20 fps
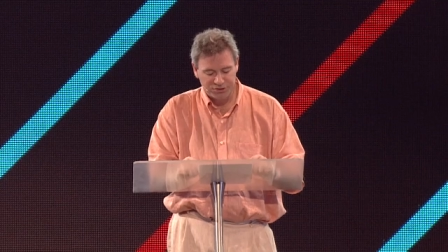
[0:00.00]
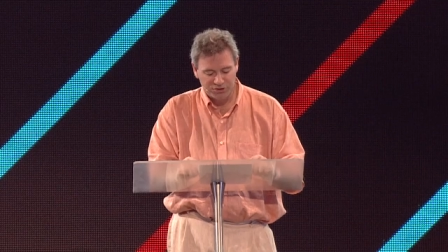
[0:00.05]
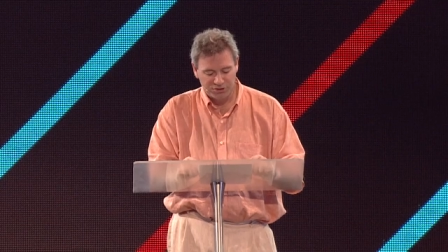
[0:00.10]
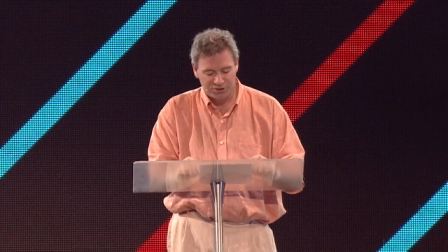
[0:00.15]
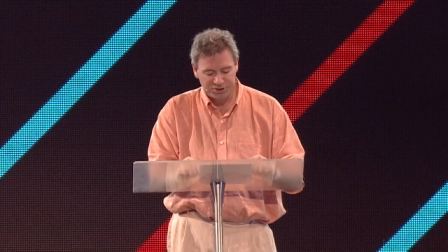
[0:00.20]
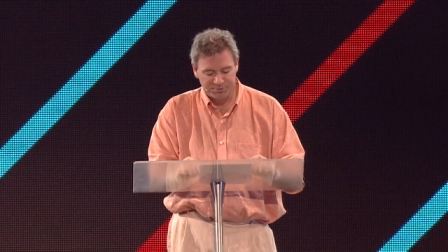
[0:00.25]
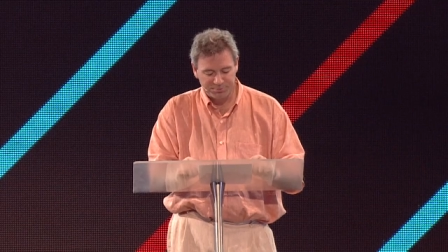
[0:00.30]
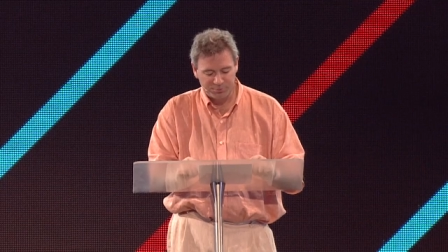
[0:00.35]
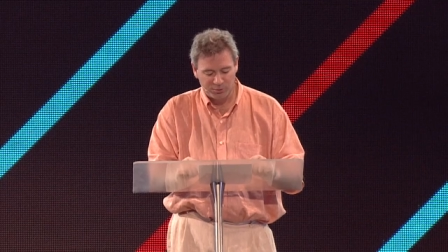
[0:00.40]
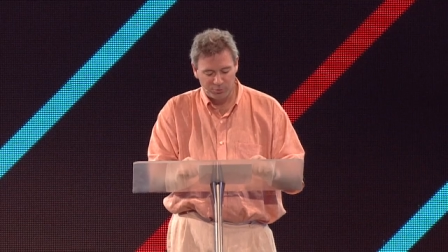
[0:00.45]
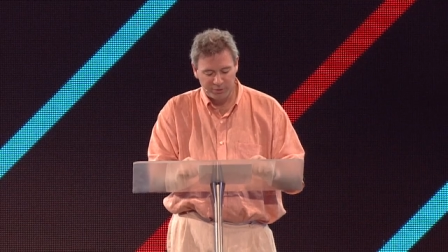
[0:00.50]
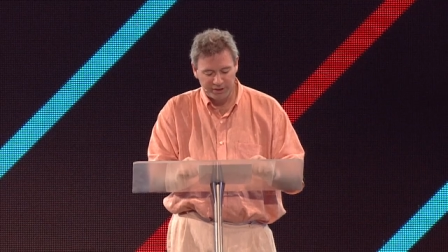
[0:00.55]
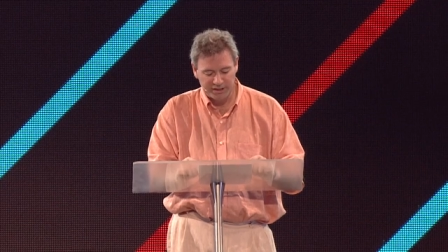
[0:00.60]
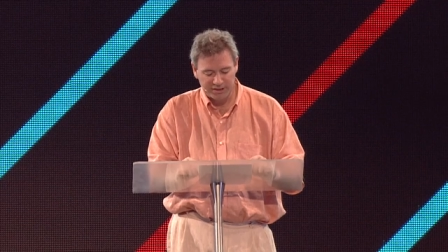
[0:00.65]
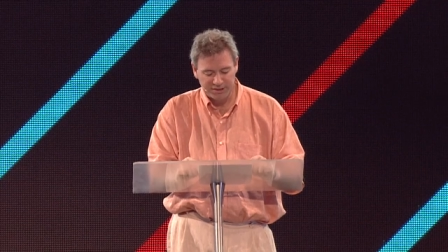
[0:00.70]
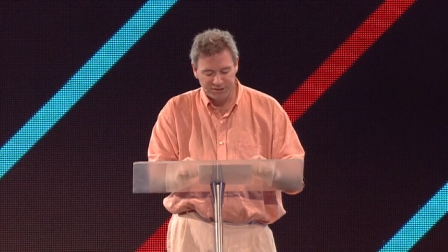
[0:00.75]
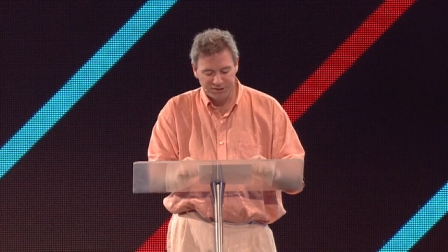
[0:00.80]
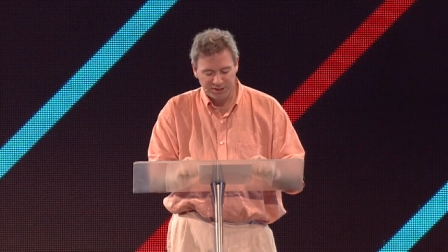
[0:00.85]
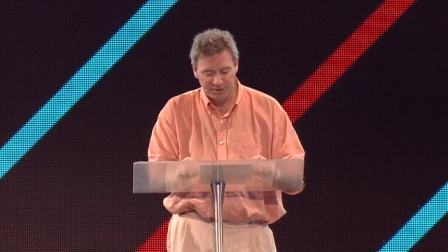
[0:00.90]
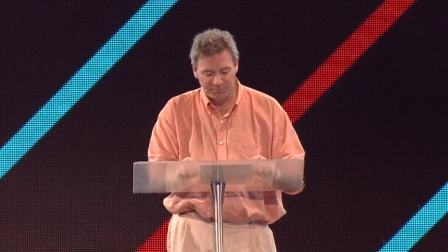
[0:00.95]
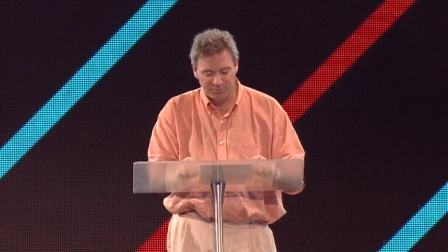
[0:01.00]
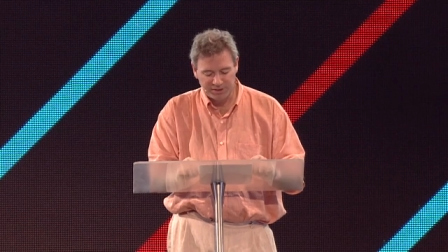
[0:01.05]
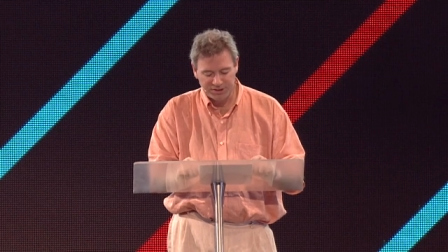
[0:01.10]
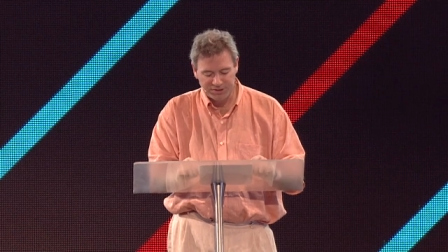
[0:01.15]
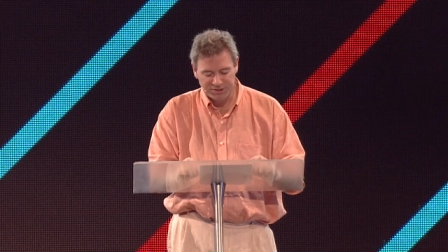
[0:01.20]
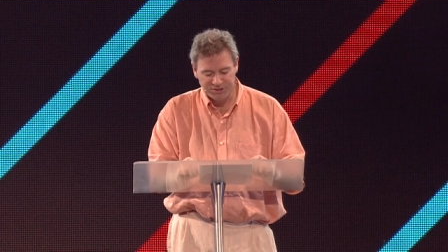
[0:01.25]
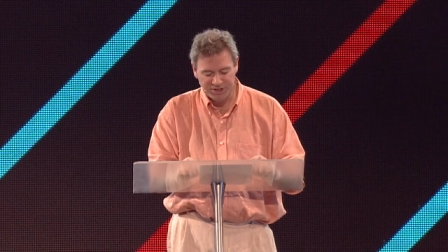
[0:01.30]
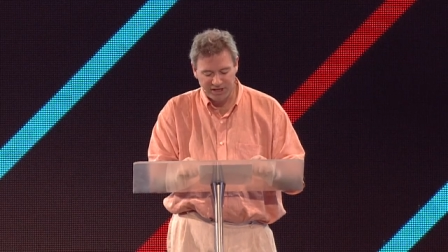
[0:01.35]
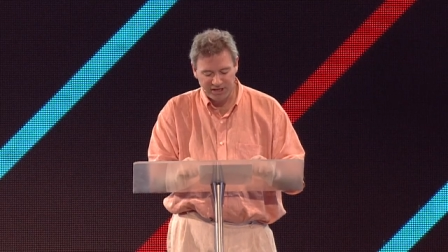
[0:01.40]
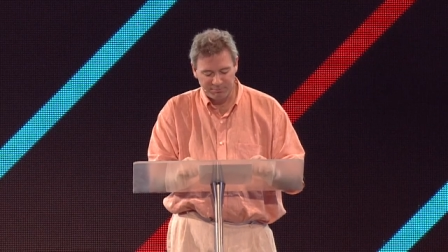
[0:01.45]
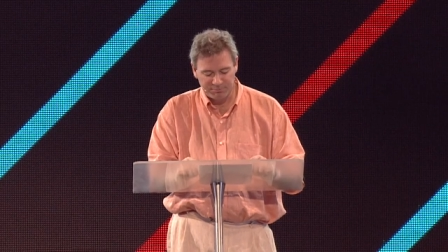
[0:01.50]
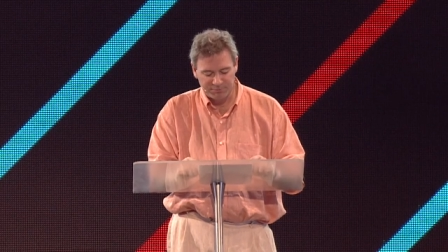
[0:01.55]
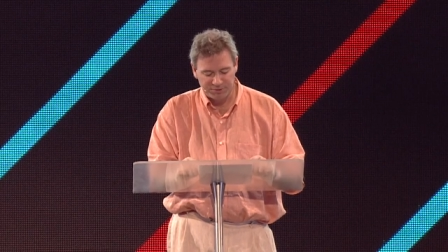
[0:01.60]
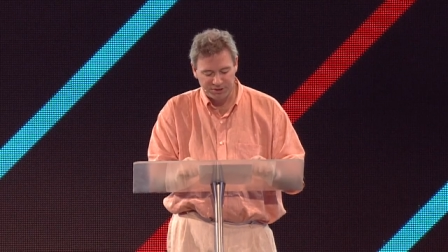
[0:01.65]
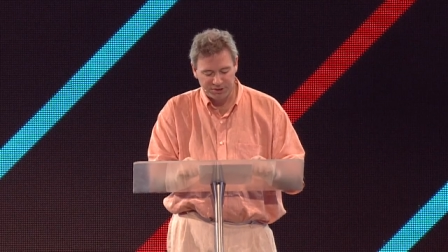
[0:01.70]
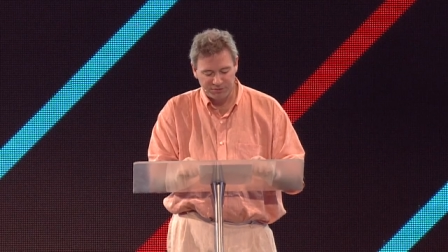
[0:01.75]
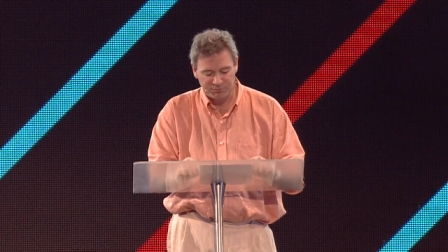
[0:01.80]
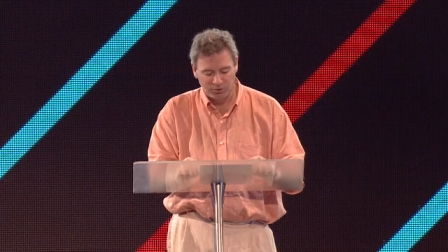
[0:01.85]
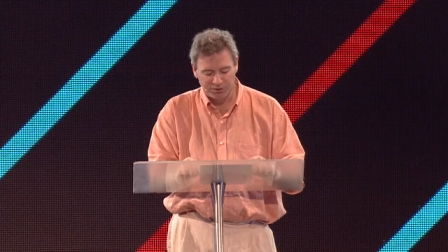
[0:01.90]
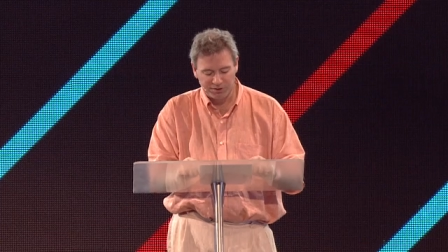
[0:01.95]
Gospel, we get a summary
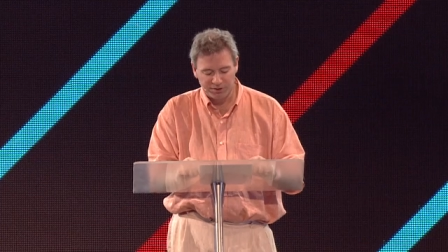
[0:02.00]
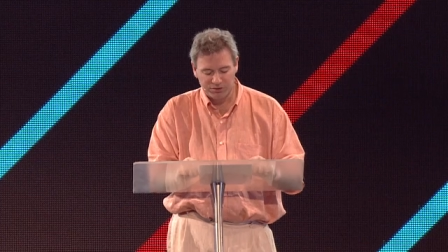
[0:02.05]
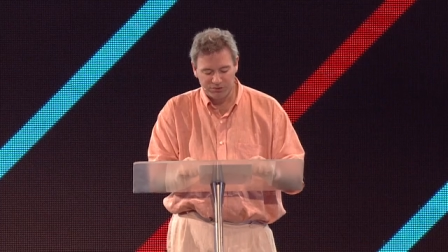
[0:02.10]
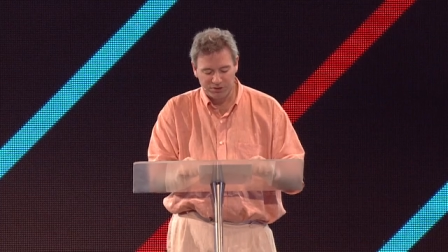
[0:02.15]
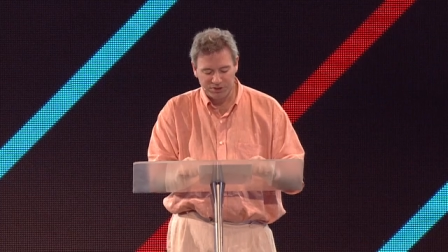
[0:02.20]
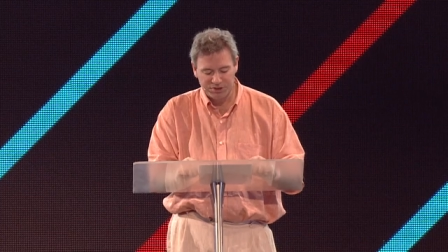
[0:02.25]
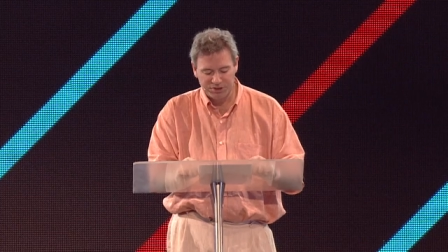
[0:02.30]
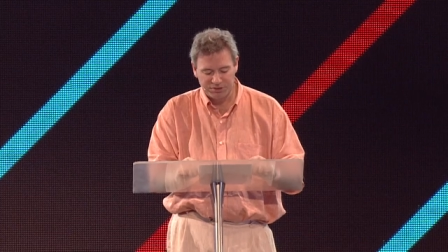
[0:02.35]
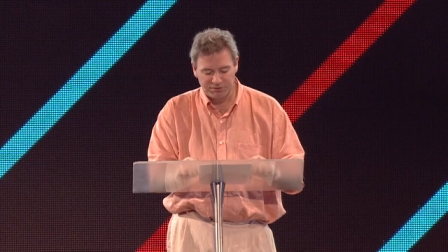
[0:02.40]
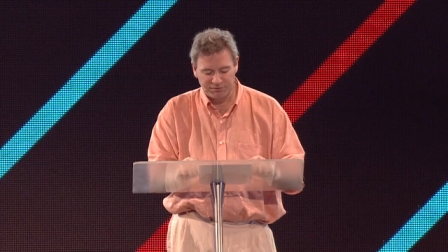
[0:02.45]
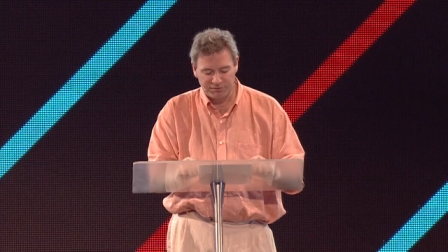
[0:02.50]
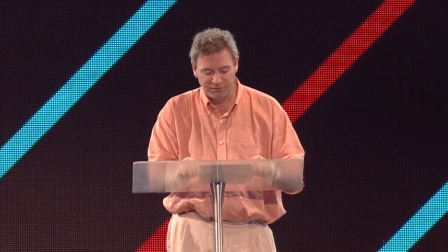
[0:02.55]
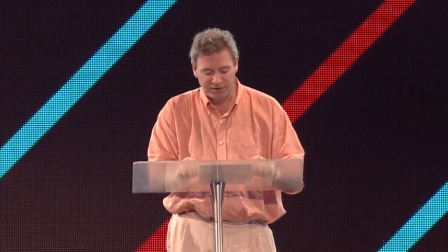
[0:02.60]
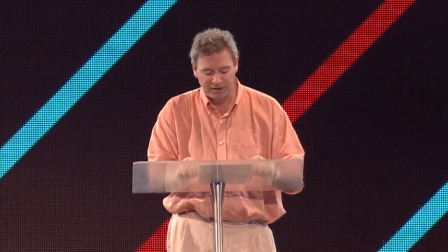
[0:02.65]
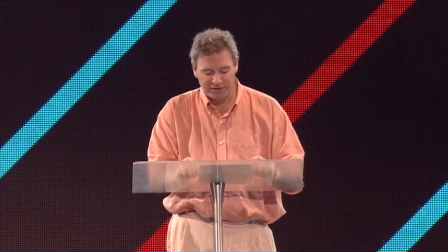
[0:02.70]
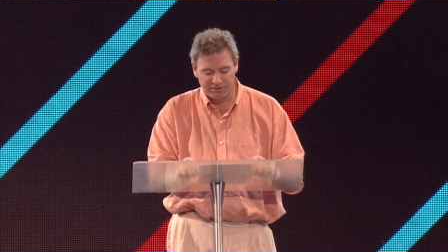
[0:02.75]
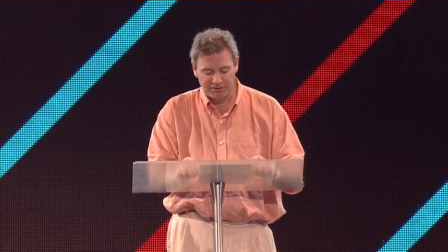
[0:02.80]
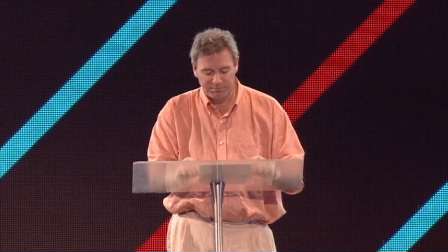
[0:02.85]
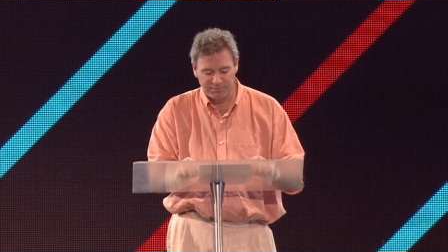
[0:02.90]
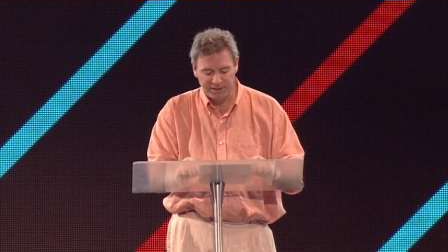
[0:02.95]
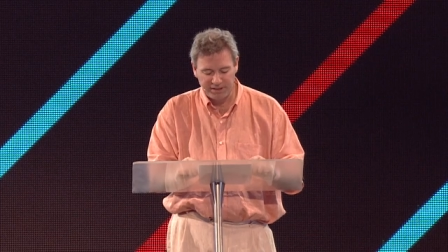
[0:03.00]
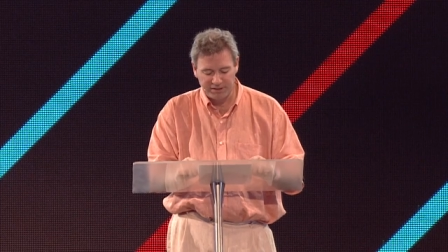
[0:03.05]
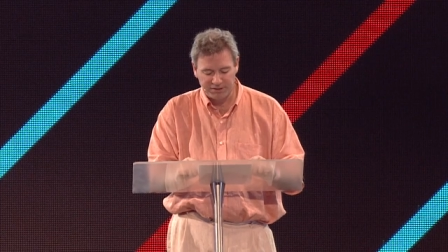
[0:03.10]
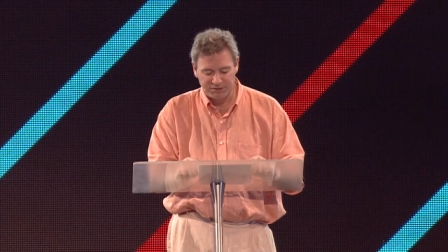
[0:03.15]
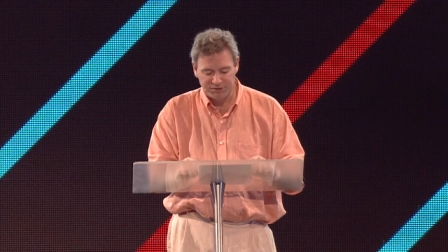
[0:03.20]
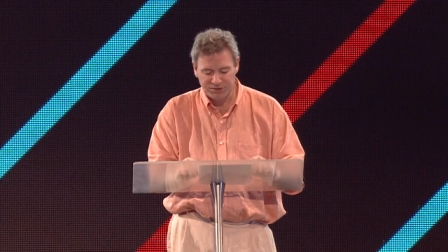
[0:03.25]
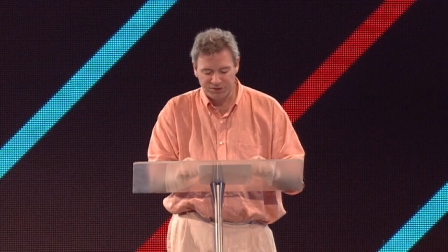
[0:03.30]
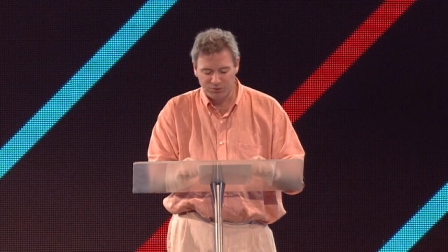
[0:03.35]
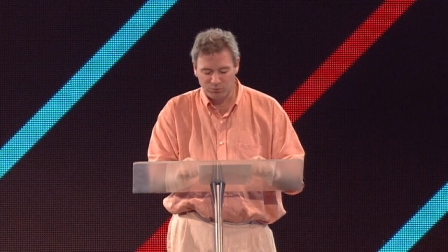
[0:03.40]
statement of what the Christian faith means.